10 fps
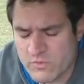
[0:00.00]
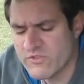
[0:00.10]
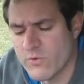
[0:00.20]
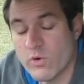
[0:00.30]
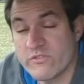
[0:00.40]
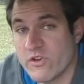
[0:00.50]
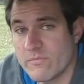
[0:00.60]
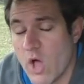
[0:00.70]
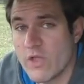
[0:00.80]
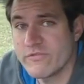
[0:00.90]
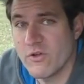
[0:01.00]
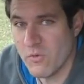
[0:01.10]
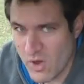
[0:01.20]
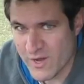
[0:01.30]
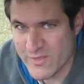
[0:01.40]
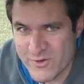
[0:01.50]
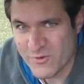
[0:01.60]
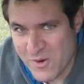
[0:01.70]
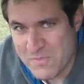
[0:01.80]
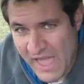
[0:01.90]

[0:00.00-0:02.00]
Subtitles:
which of course are also on the door